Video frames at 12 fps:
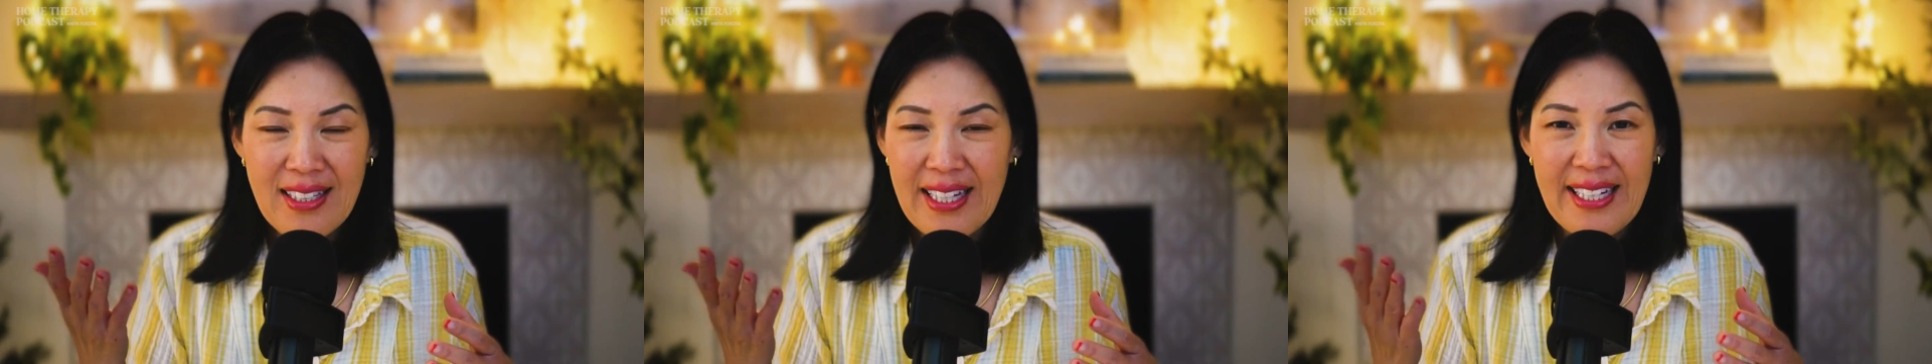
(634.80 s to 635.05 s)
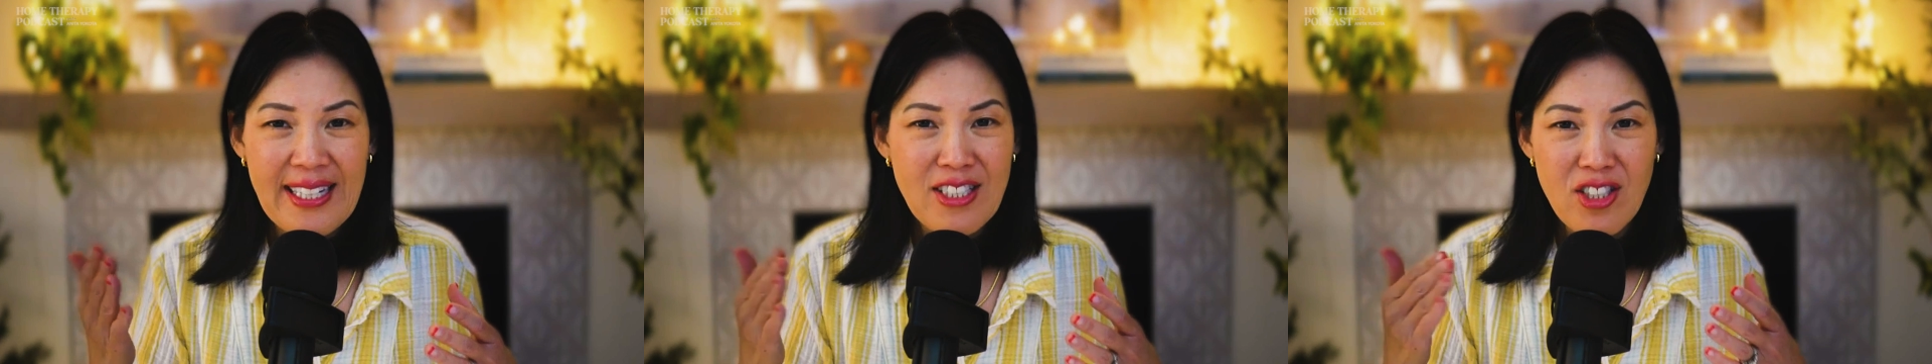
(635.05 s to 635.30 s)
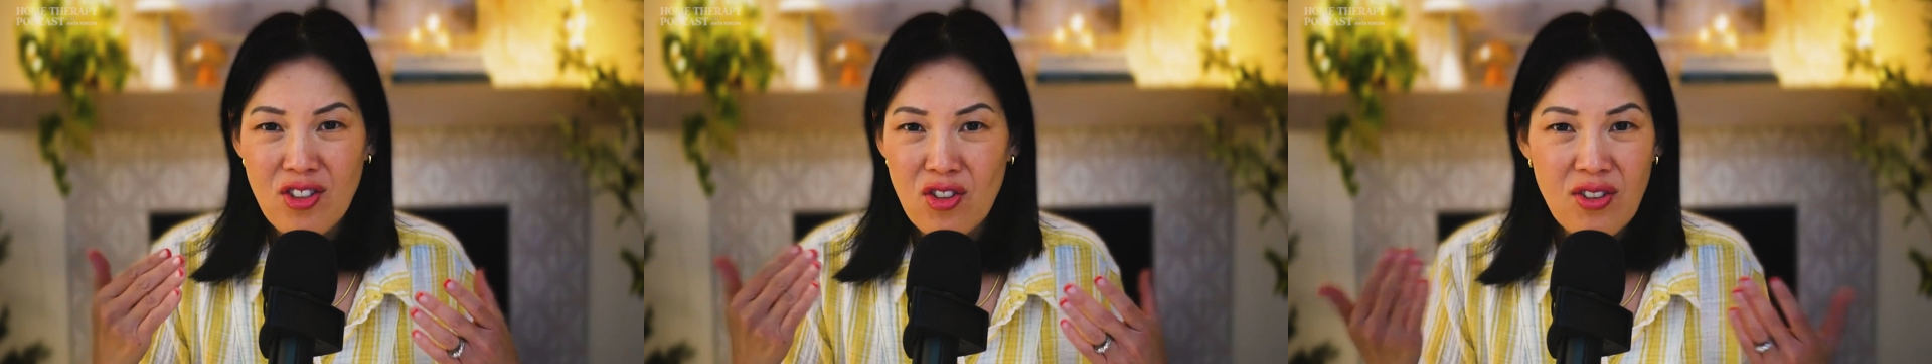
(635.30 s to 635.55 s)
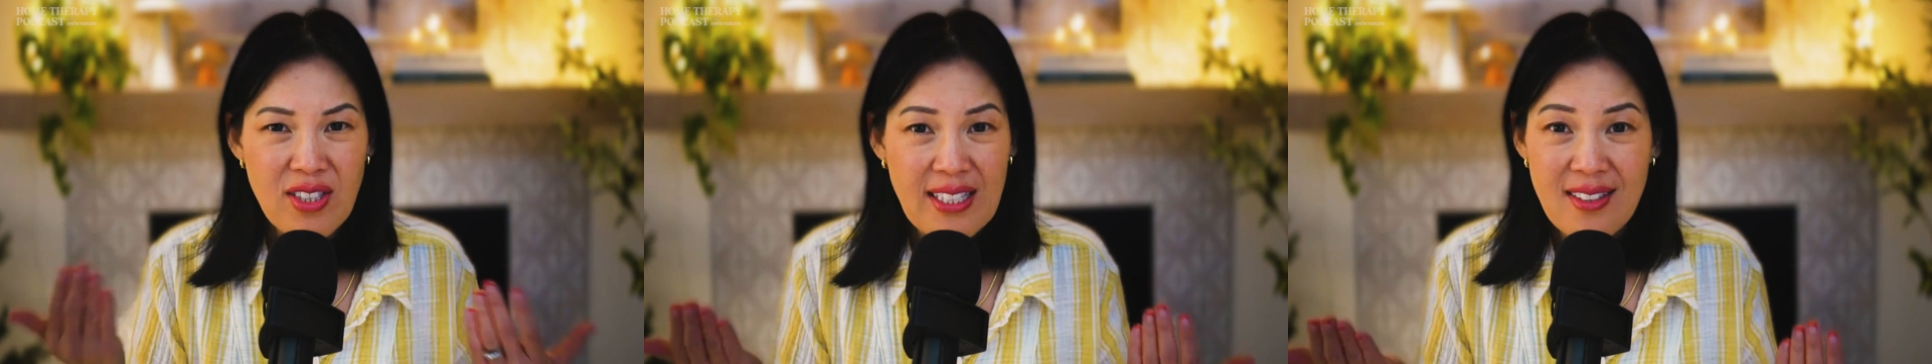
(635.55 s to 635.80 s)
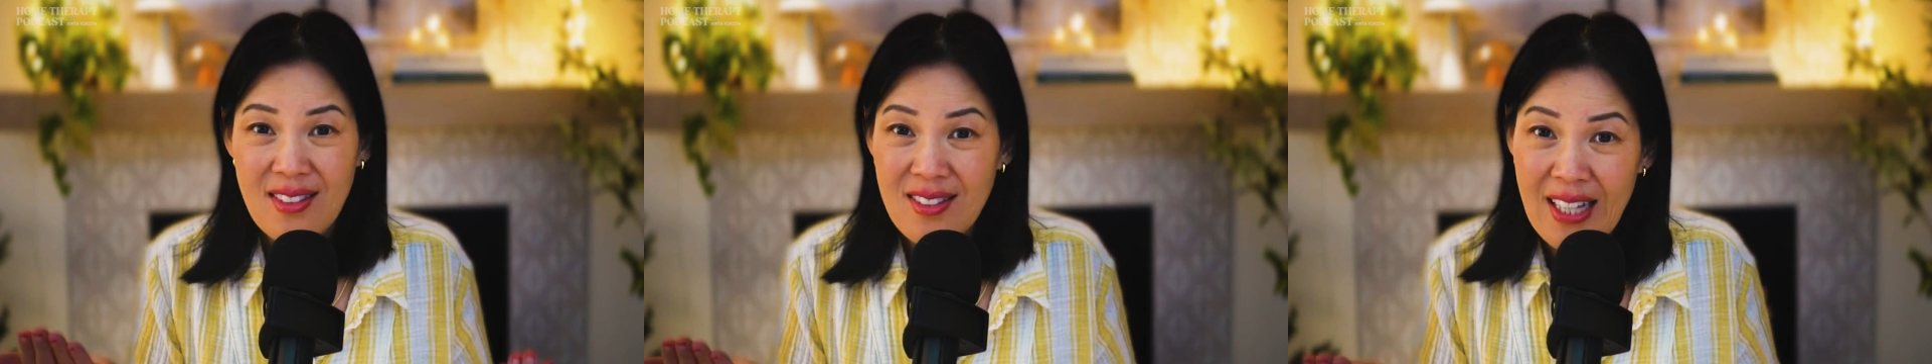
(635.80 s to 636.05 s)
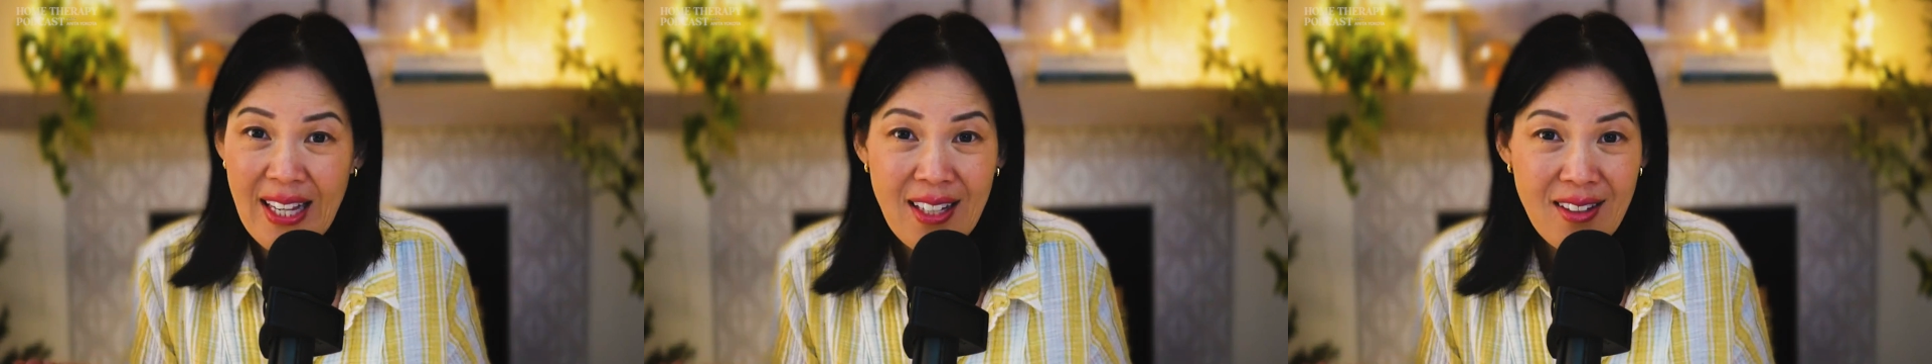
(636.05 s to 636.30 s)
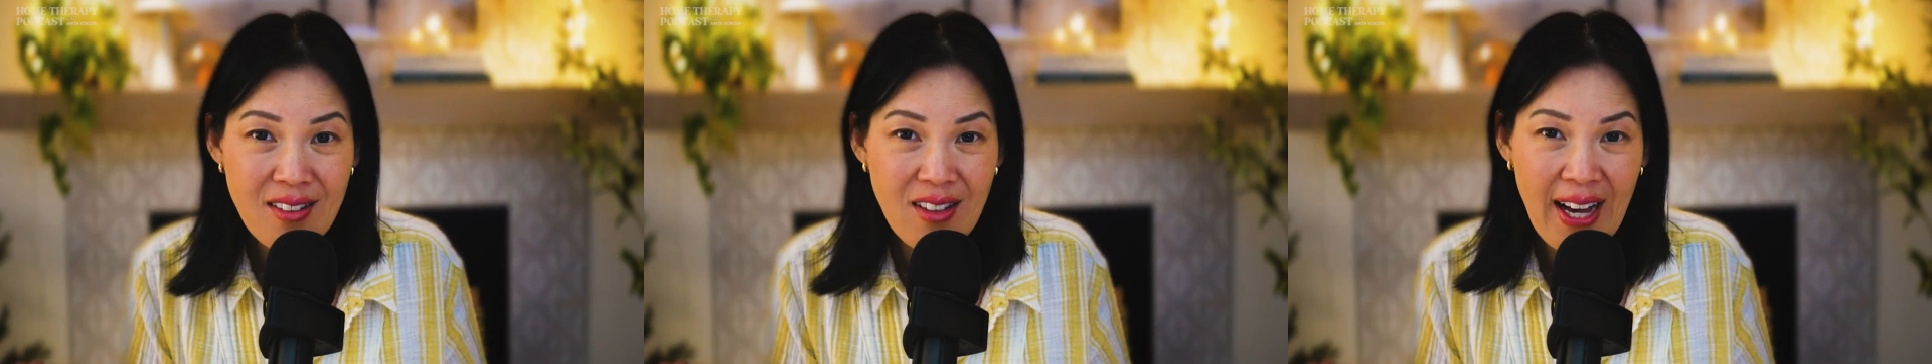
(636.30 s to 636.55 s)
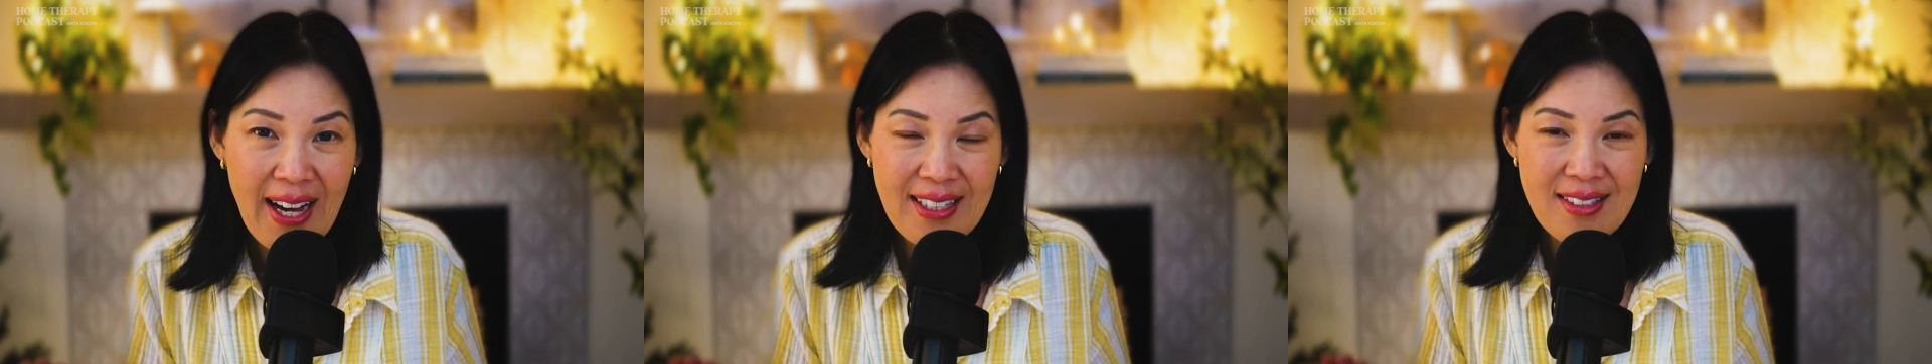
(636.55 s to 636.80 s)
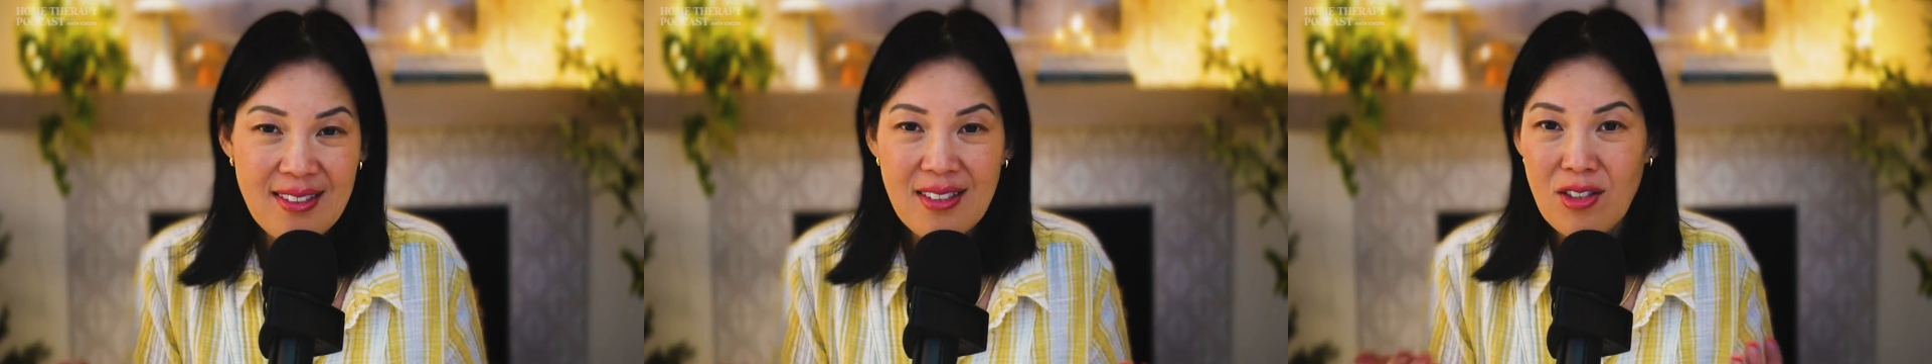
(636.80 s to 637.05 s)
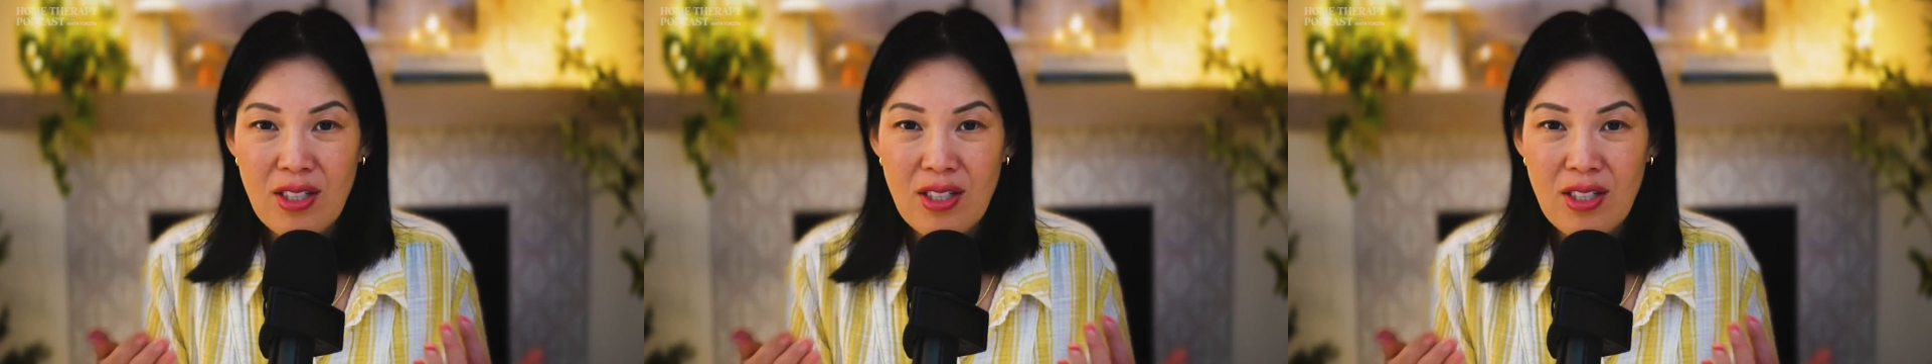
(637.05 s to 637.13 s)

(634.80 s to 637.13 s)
Like it just looks like stained glass.